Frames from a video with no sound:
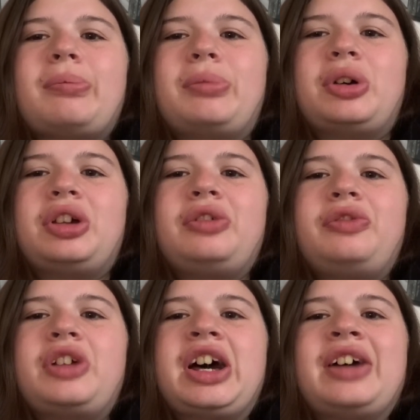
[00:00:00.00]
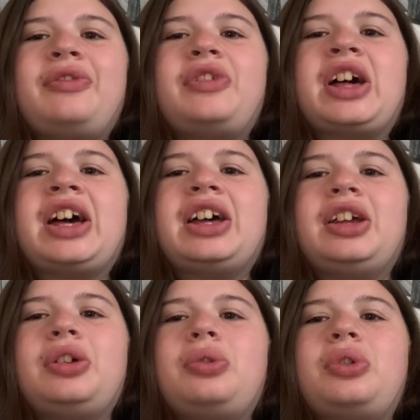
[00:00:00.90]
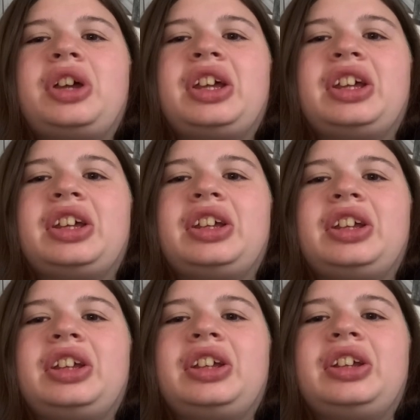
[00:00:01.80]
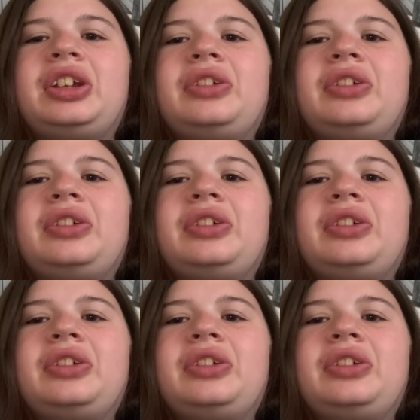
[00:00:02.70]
Butterfly, fly away.